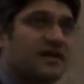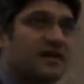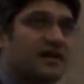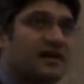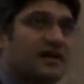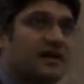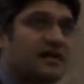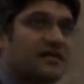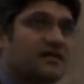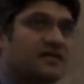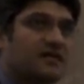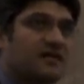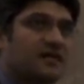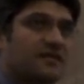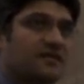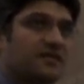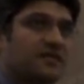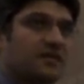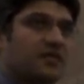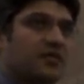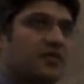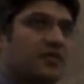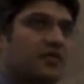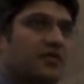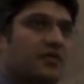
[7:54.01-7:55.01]
And
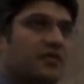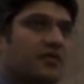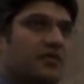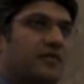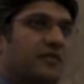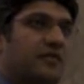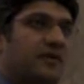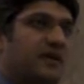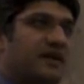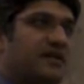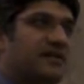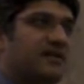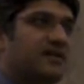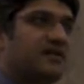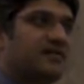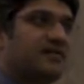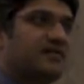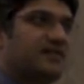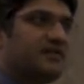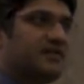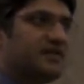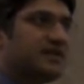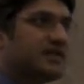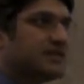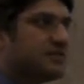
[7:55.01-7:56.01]
the more repetitive
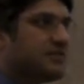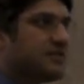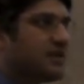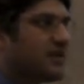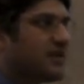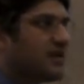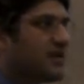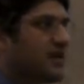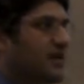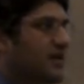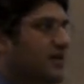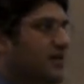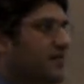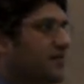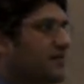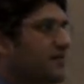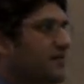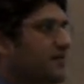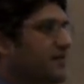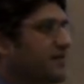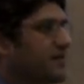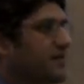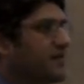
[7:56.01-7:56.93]
that these become,